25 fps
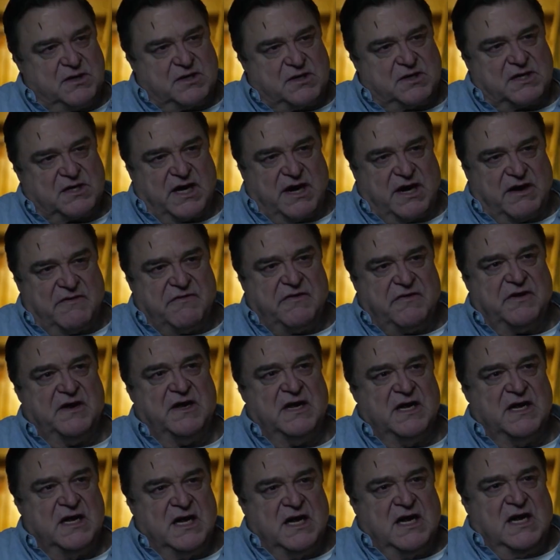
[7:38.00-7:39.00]
but John got
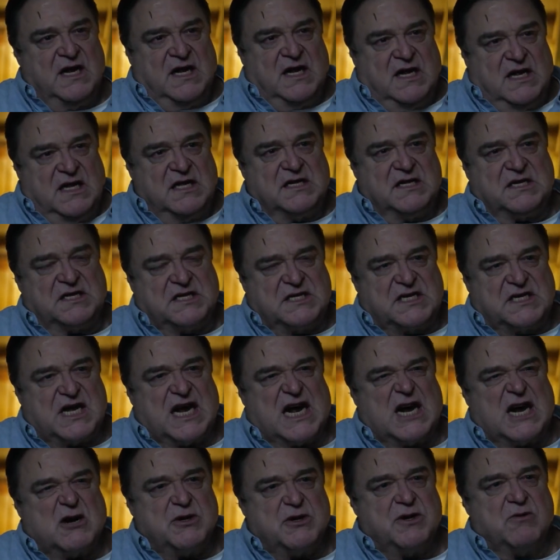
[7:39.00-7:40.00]
to her and was
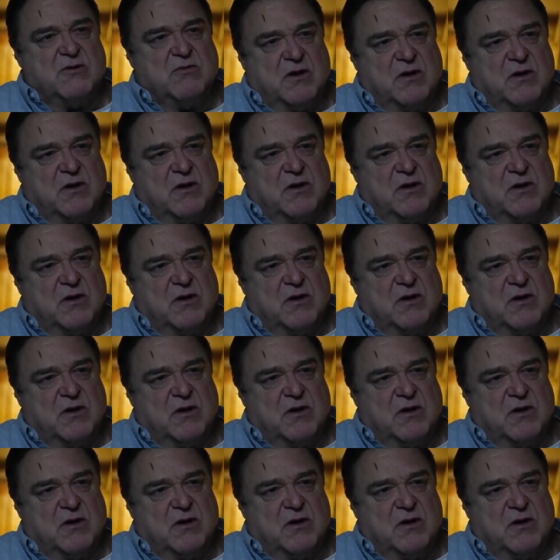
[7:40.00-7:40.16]
trying to get